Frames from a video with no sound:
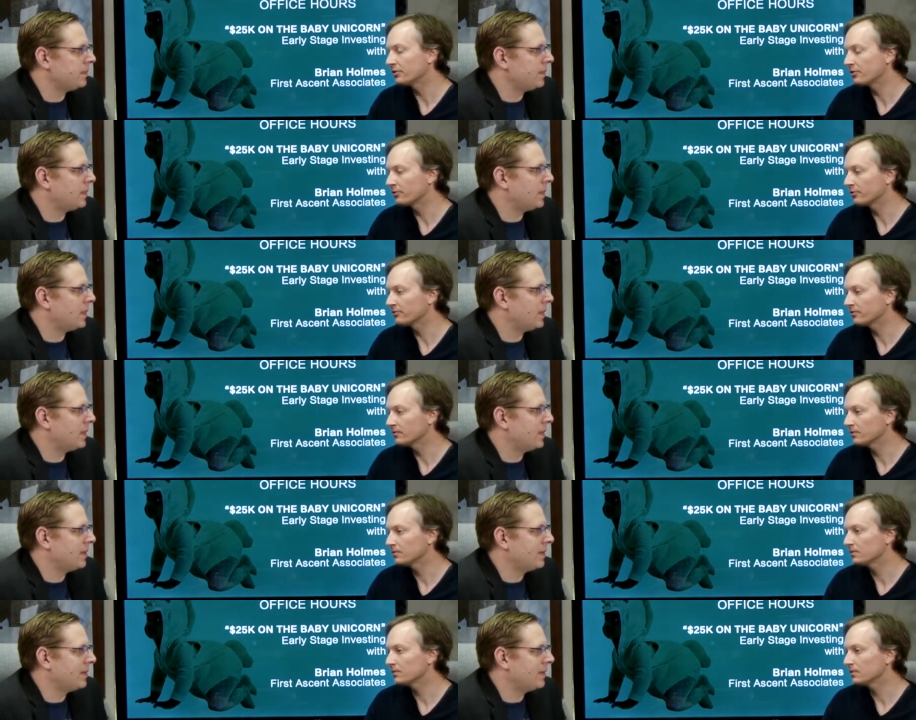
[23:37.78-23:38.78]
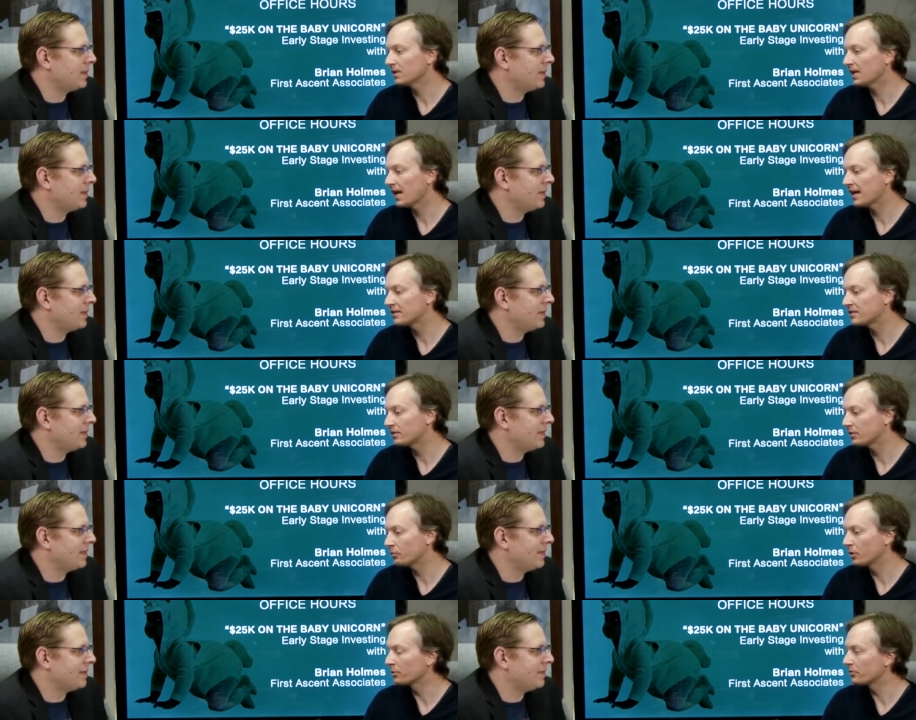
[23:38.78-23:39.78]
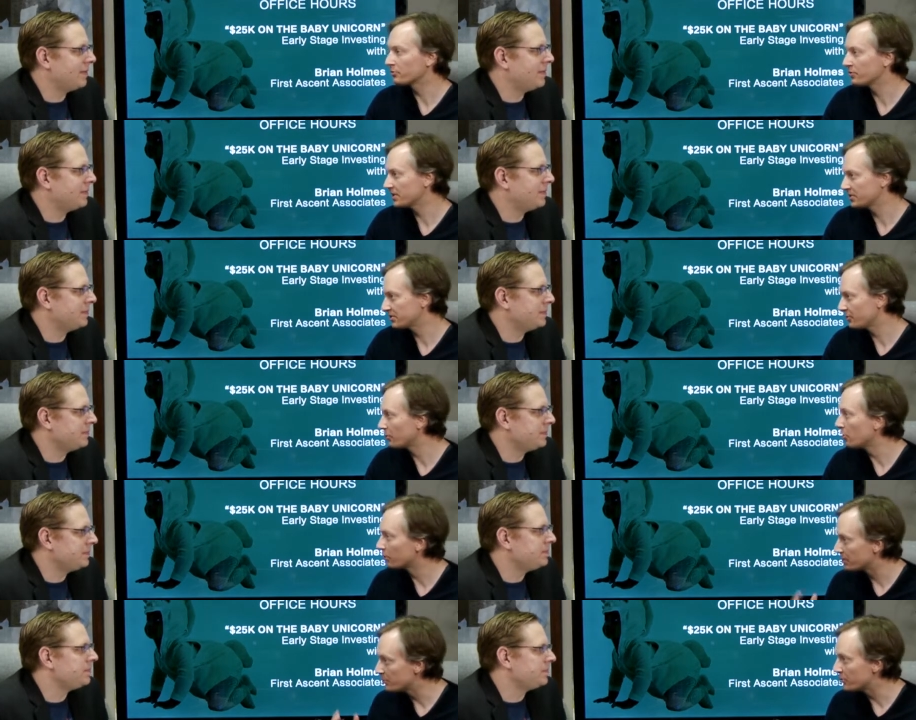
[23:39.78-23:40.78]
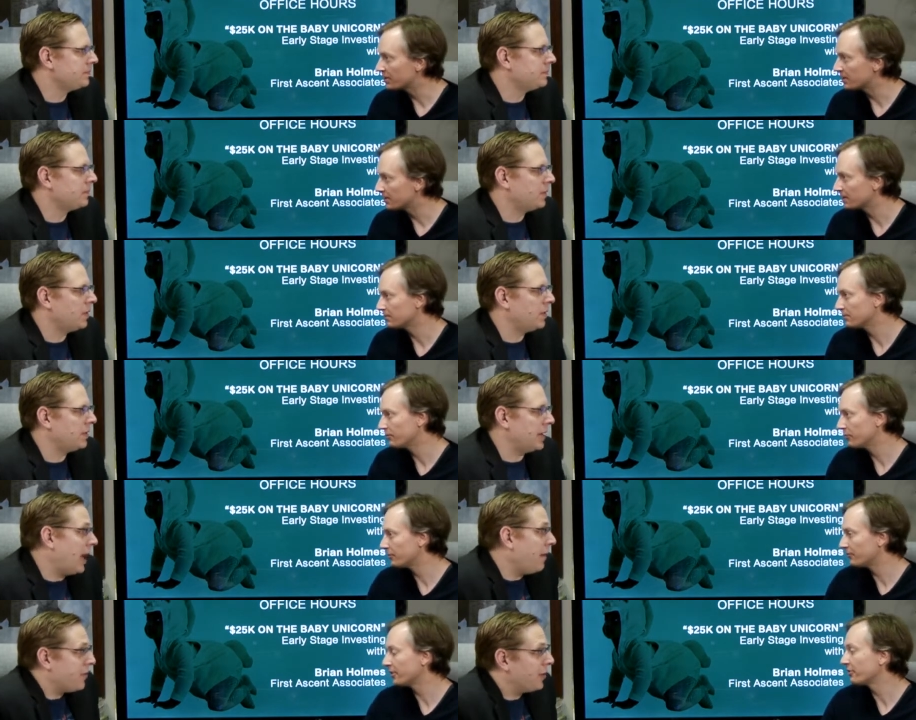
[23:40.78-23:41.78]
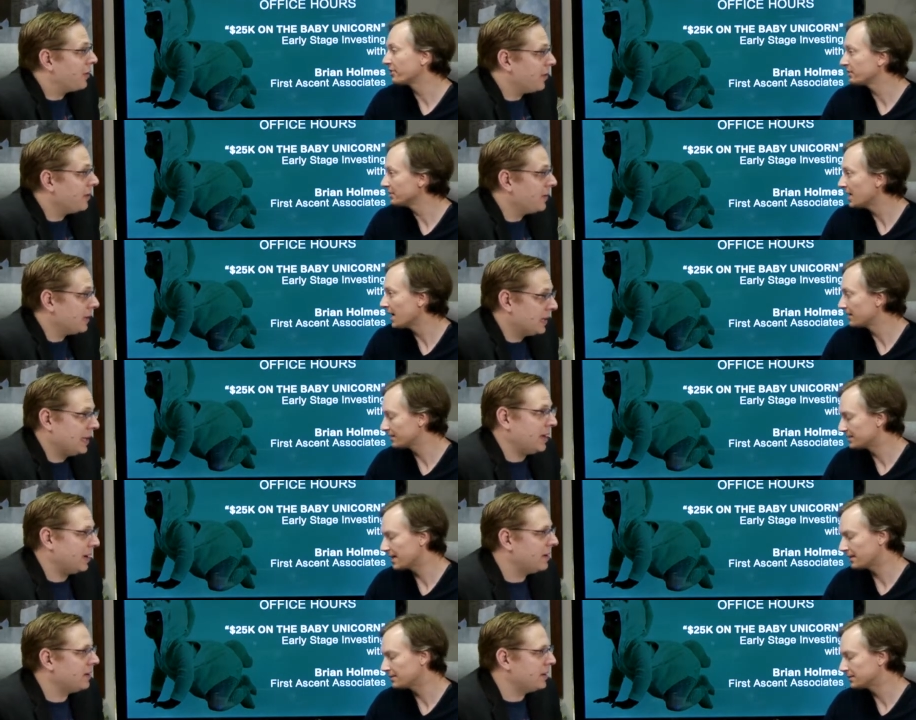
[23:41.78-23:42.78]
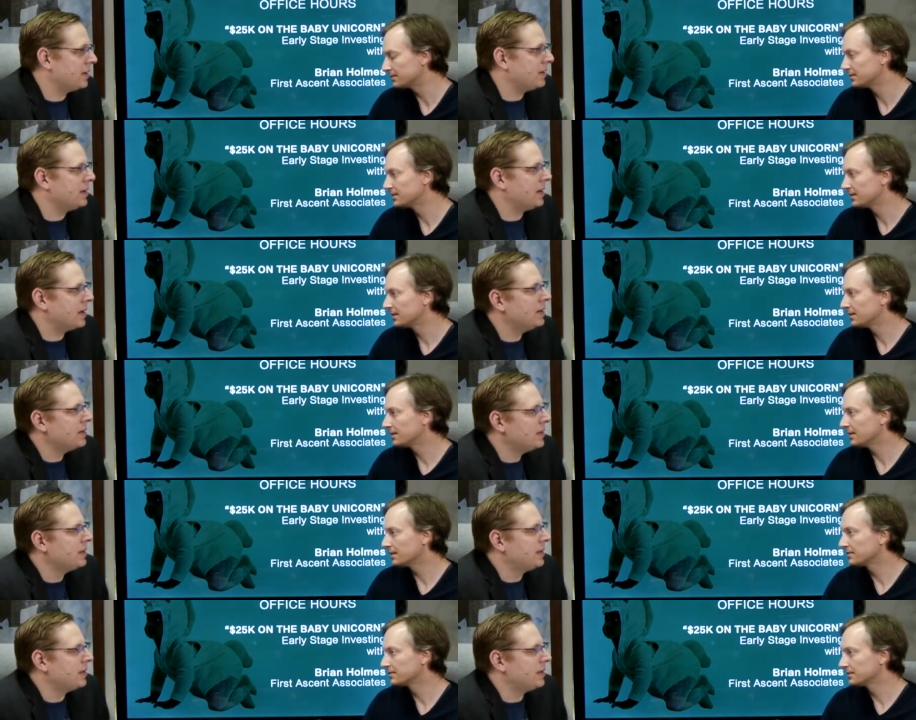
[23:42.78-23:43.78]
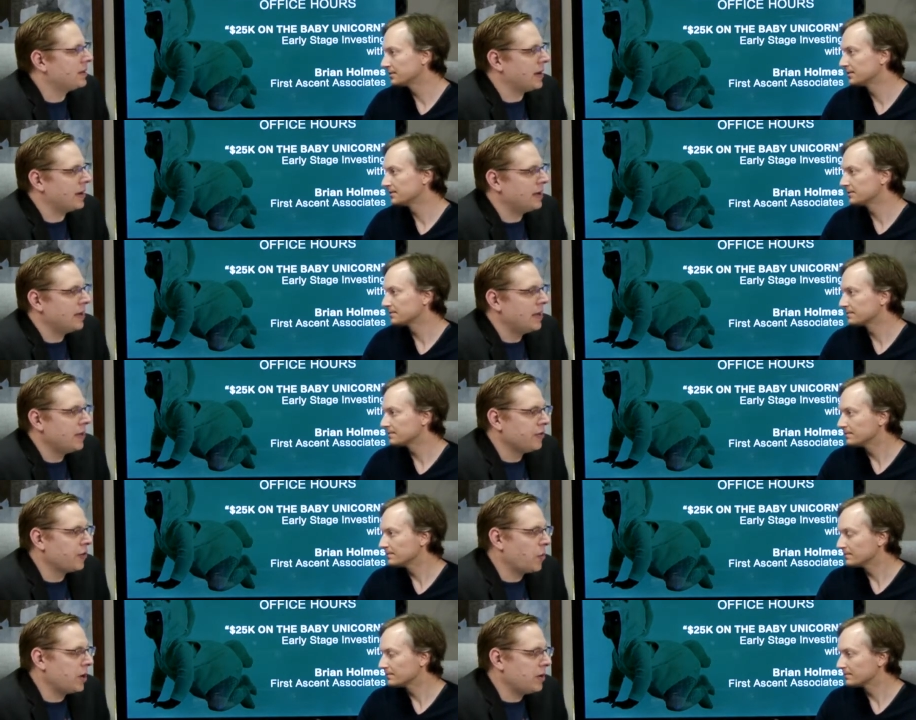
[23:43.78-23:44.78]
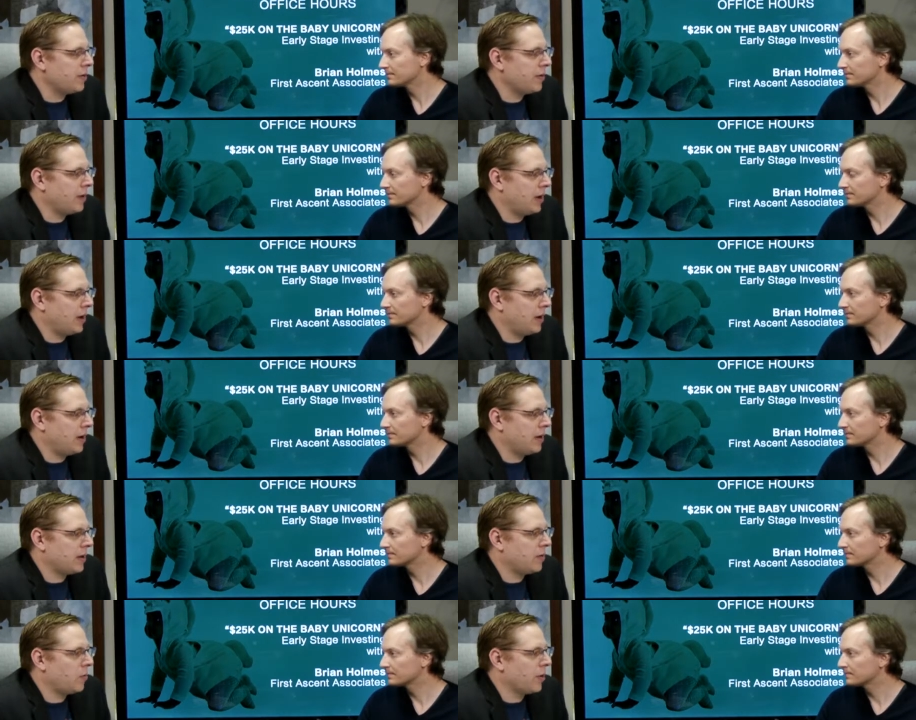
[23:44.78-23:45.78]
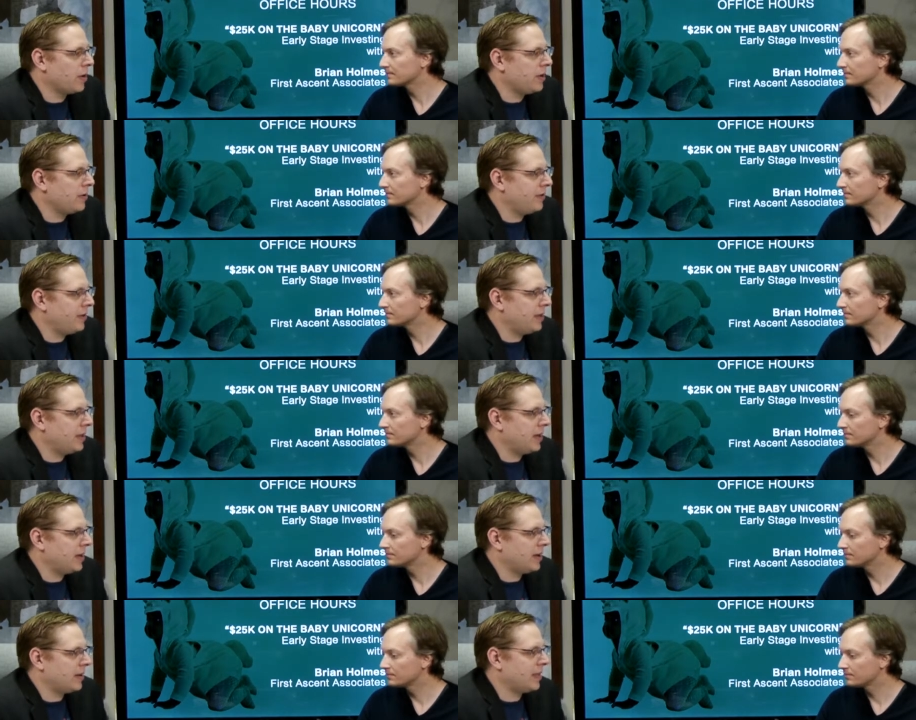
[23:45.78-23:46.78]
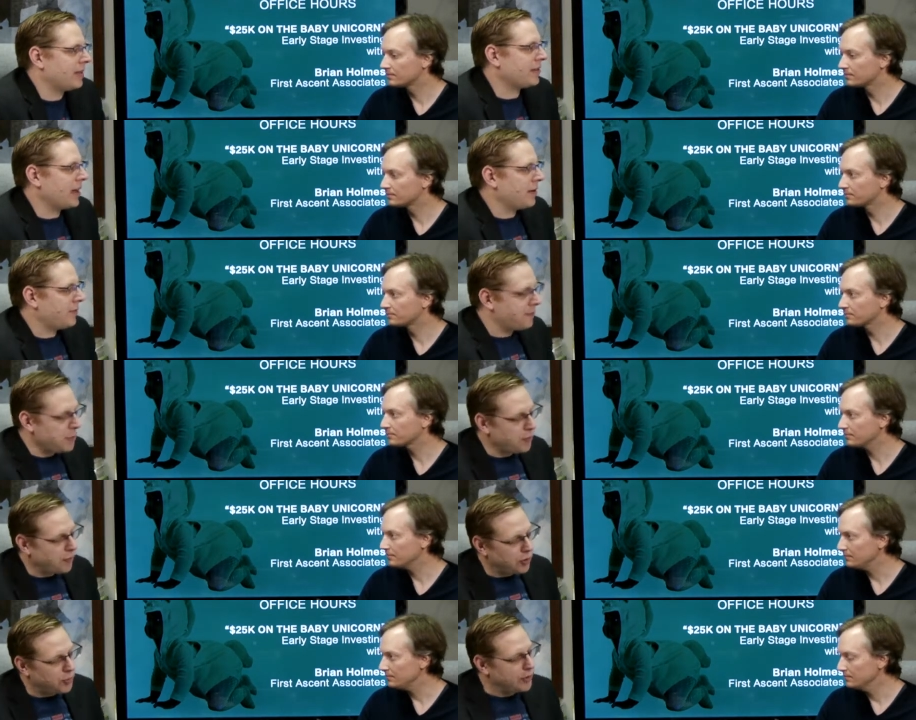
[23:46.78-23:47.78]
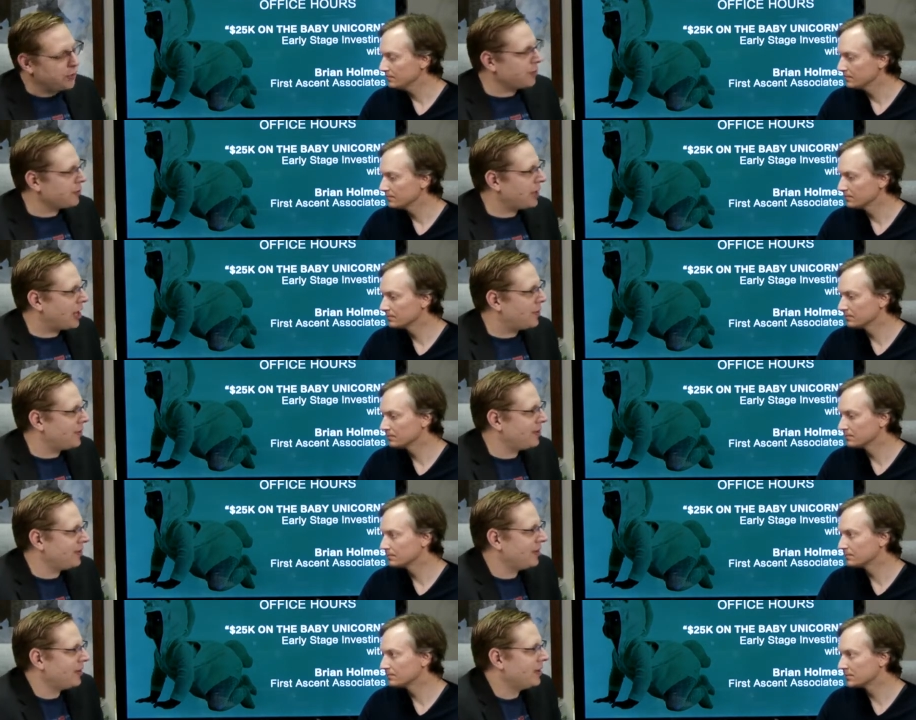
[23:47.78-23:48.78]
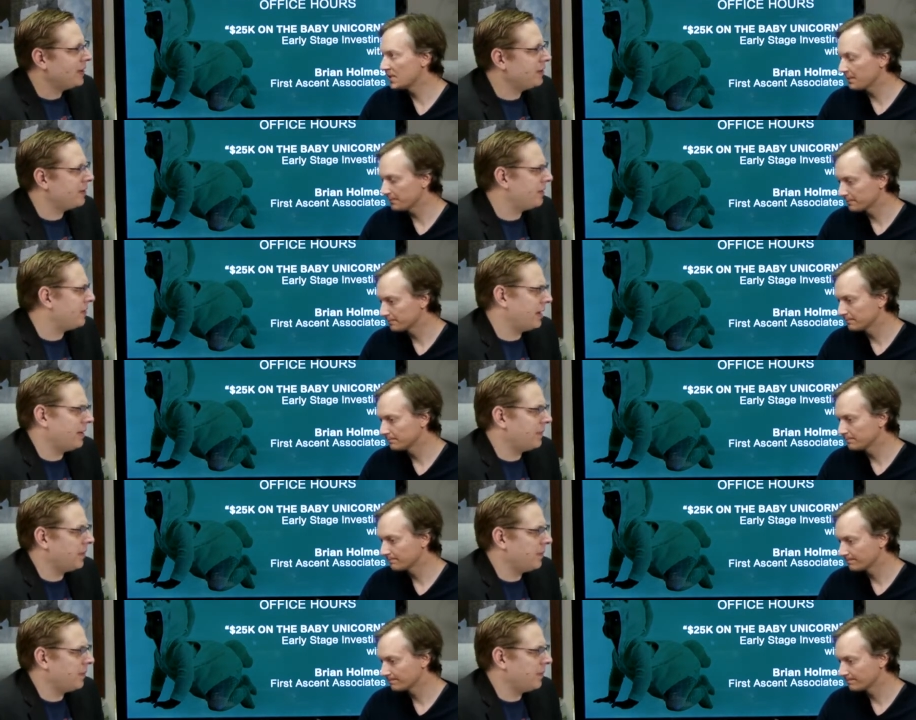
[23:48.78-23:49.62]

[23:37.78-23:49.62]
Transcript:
Speaker 1: know they were, had to work with trust their own community. They have very, to. Yeah, Exactly. Yeah. Yeah.
Speaker 2: Okay. So what do you uh, you know where do you see the? Let's kind of move a little bit towards cannabis. Yep. Since I,